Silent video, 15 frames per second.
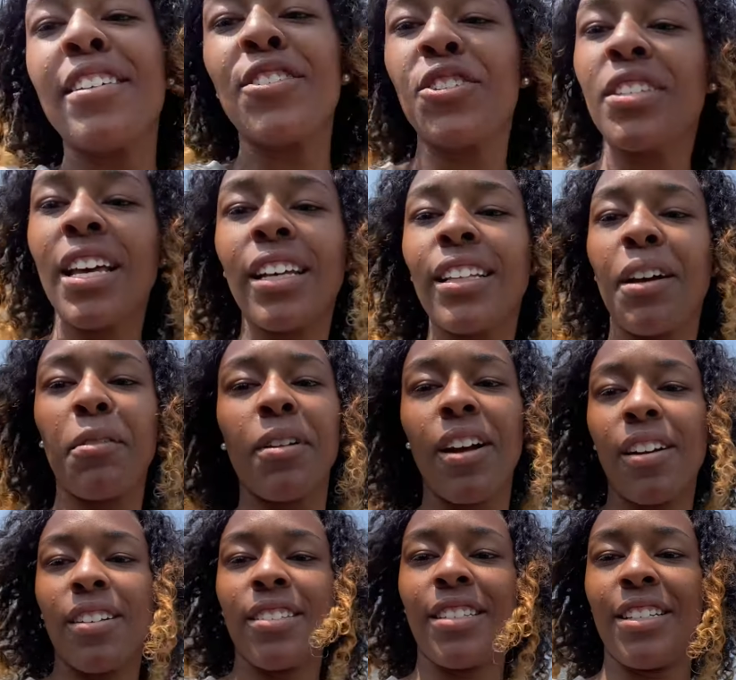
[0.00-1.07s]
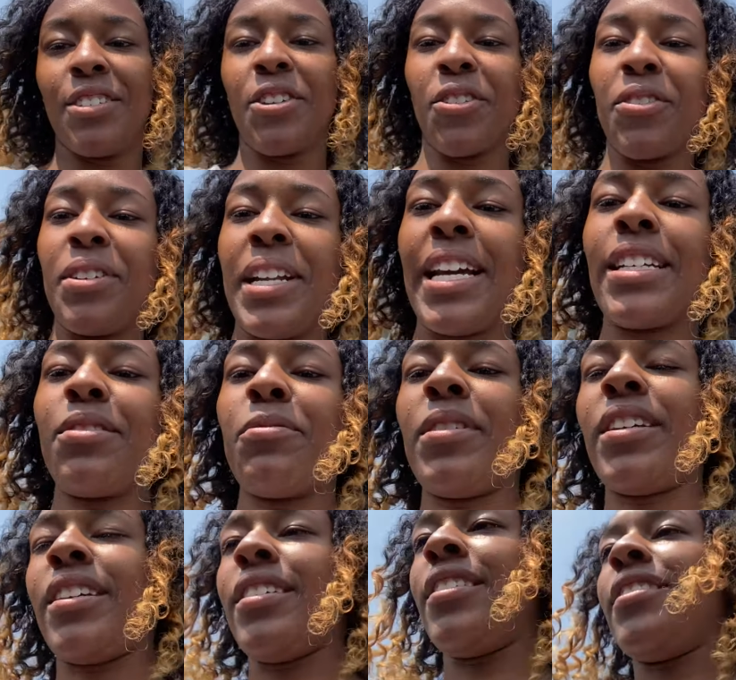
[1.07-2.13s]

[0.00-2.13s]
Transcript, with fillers: she's acting like we're not going to see each other next weekend.